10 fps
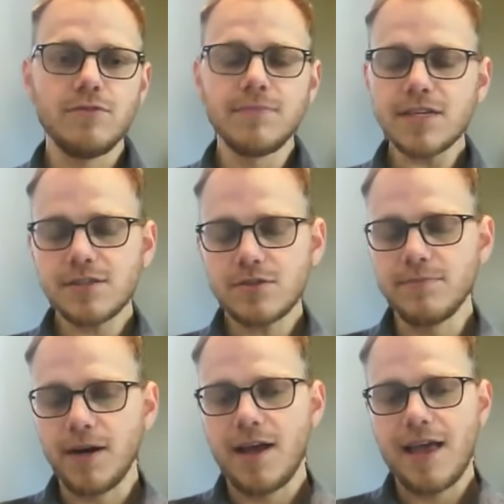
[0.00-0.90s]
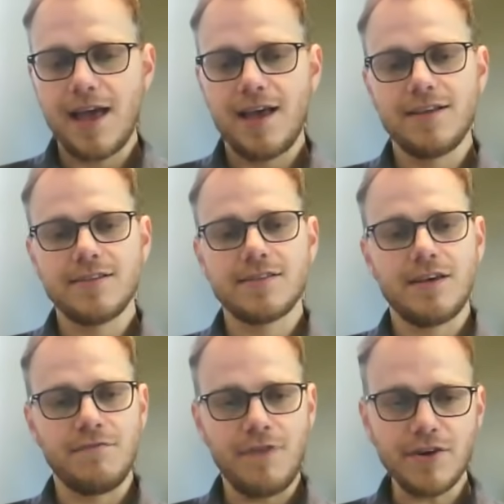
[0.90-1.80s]
Minister Kubai has
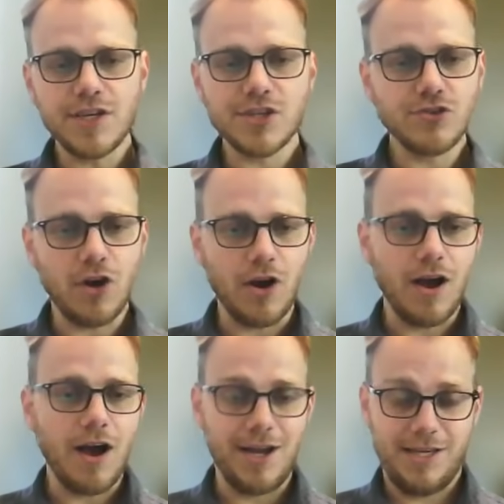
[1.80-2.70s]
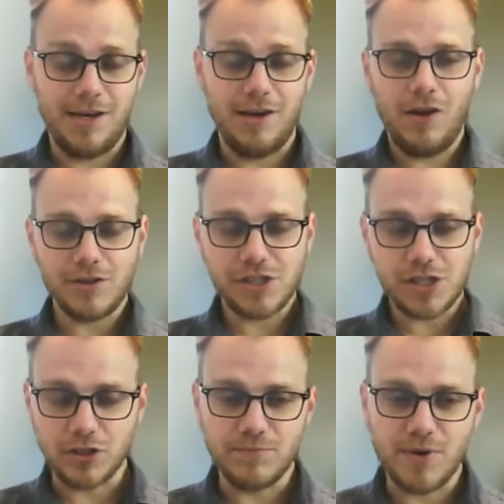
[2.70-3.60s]
a very strong
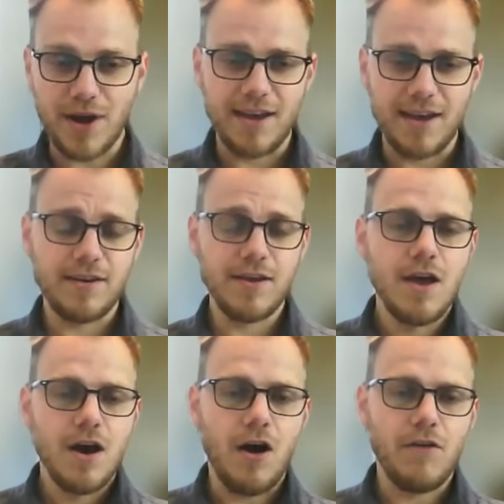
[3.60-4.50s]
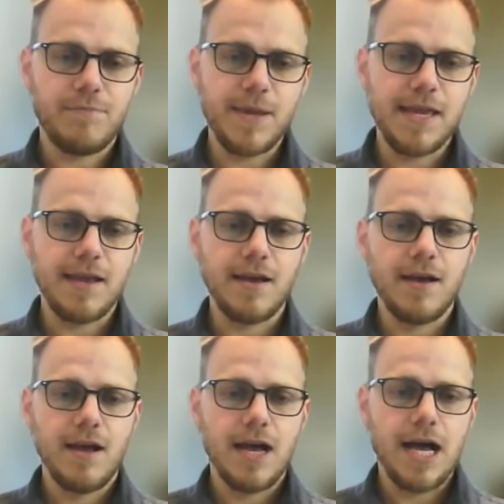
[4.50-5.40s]
ideological brand of being
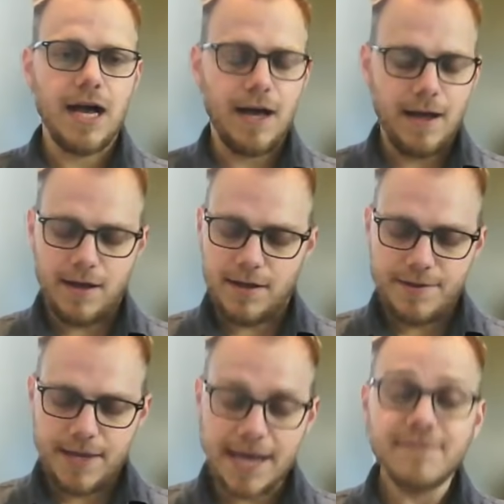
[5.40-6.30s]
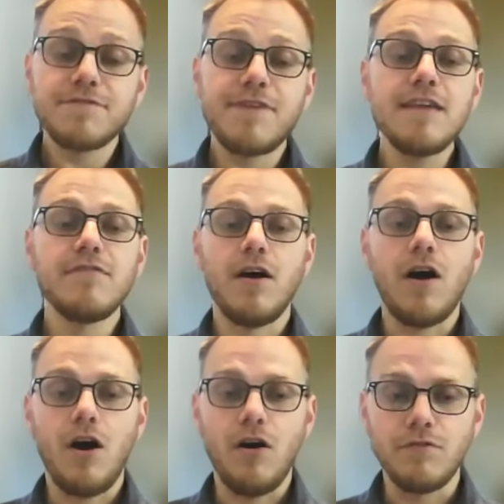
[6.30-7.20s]
in favor
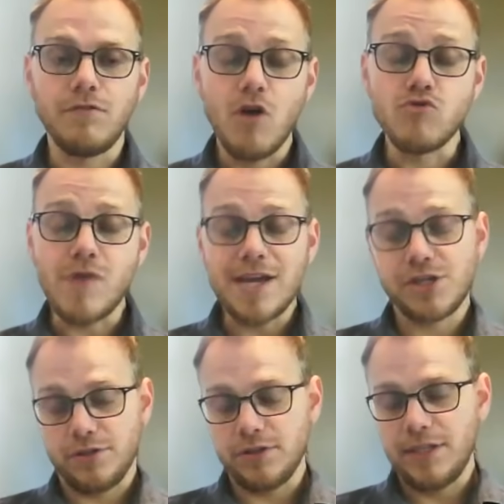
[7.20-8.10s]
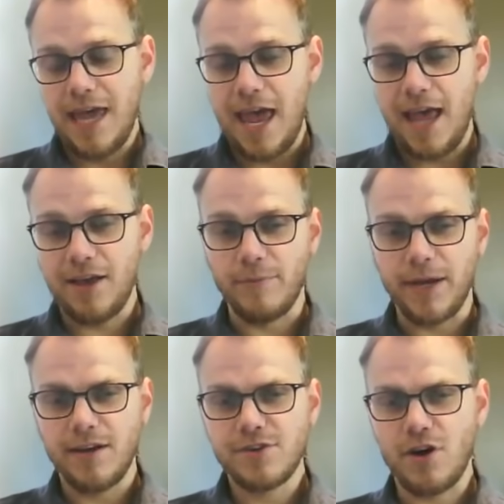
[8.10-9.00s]
of racial
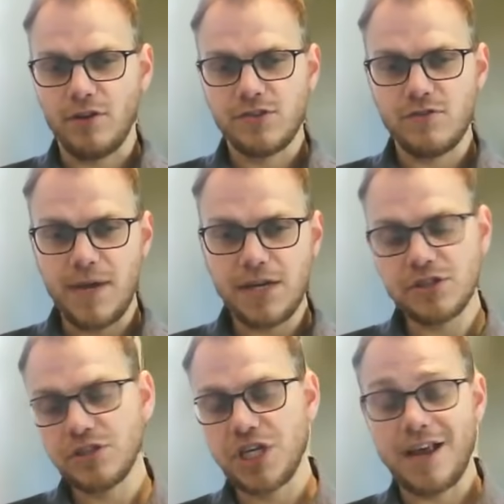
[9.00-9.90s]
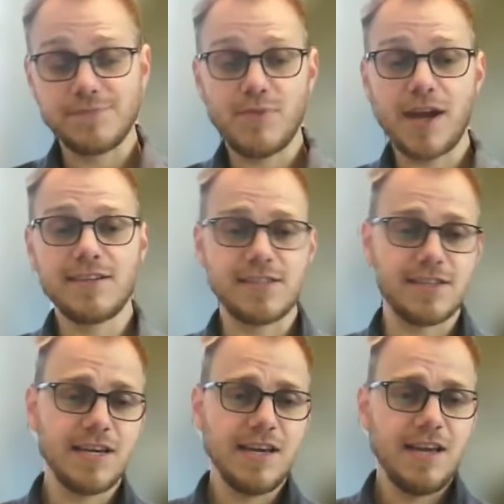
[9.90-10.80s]
economic transformation. She has practiced
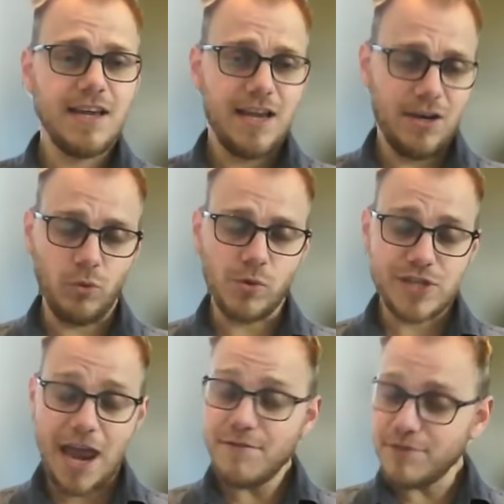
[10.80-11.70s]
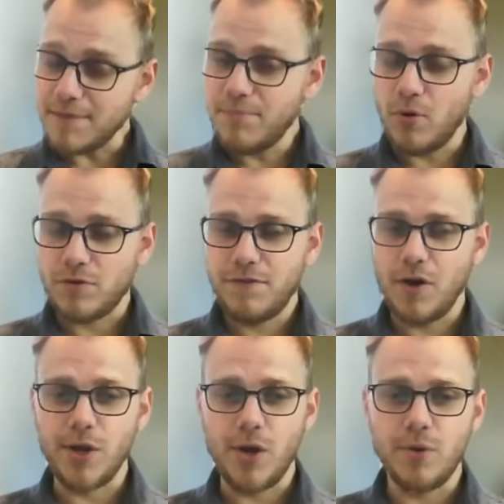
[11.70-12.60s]
it in almost every
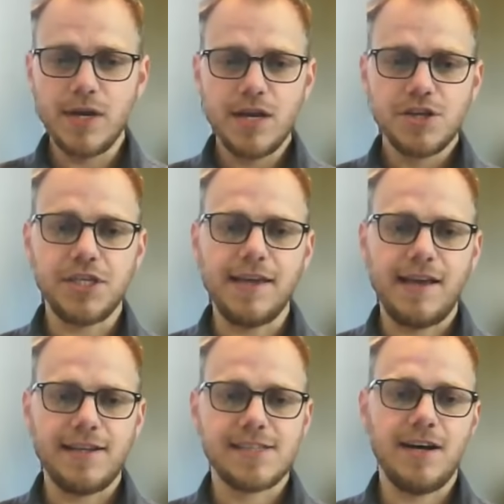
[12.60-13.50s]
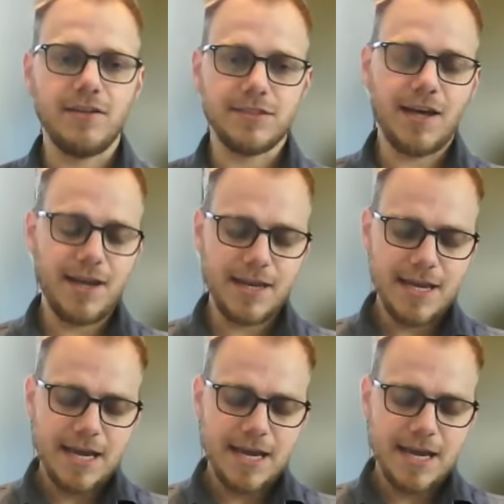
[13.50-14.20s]
portfolio she has held. And